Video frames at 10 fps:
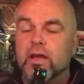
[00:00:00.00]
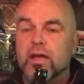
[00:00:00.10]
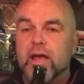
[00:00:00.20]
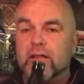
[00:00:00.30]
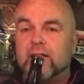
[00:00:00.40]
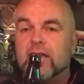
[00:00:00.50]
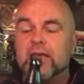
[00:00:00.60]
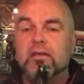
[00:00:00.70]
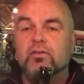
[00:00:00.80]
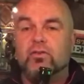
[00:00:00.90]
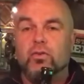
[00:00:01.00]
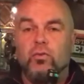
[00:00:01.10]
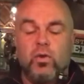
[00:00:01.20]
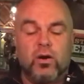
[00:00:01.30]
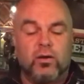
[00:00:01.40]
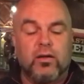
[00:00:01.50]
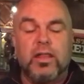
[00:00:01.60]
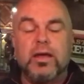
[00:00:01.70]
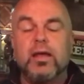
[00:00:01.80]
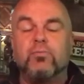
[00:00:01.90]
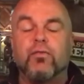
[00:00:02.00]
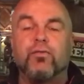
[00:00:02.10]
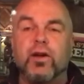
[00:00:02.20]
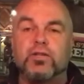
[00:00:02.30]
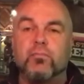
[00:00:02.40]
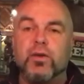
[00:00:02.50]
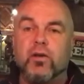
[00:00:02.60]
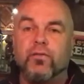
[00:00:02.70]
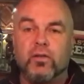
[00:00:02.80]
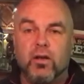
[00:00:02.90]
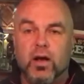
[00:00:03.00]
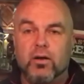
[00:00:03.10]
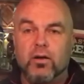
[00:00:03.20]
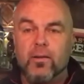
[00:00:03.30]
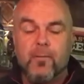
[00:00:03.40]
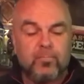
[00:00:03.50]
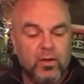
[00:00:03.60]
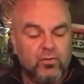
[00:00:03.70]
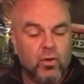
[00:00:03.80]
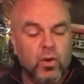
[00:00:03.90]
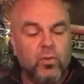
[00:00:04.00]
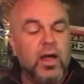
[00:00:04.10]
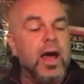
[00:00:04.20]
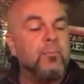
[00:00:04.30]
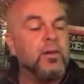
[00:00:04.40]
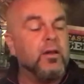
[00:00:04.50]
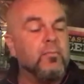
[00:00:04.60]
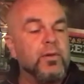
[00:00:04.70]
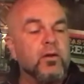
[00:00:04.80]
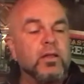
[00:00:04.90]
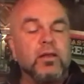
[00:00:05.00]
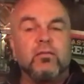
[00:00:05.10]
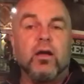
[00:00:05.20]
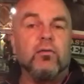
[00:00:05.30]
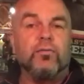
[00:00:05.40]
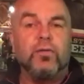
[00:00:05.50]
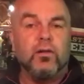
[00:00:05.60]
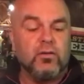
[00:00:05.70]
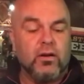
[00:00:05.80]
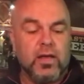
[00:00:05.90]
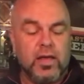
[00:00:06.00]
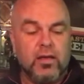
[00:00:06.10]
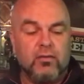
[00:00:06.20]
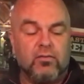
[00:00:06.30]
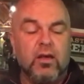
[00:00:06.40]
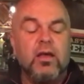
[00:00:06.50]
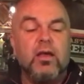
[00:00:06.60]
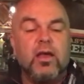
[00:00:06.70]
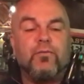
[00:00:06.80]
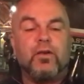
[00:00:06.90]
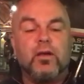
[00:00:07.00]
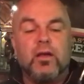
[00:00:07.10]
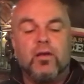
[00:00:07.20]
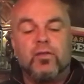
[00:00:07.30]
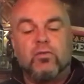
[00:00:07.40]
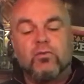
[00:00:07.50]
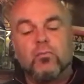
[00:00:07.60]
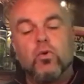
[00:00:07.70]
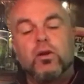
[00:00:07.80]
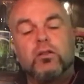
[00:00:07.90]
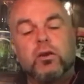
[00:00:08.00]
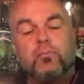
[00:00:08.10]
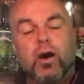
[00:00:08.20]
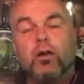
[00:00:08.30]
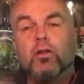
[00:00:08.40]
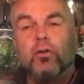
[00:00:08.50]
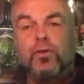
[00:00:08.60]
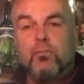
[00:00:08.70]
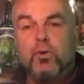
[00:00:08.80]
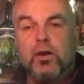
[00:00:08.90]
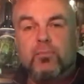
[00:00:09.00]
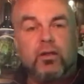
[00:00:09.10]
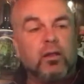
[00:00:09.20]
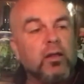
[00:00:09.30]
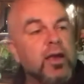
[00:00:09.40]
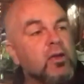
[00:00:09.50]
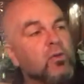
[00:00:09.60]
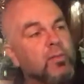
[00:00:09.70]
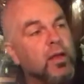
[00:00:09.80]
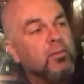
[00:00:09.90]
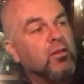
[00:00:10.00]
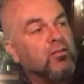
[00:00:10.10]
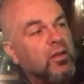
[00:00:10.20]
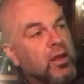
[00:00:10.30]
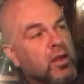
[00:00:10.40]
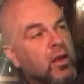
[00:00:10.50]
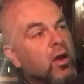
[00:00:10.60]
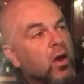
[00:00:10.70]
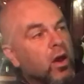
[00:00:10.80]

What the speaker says: in it and let the yeast do the work, and that keeps a fresher beer for longer. So what will happen in a beer that is unfiltered is if this was a more clear bottle, or if you put it up to the light, you'd be able to see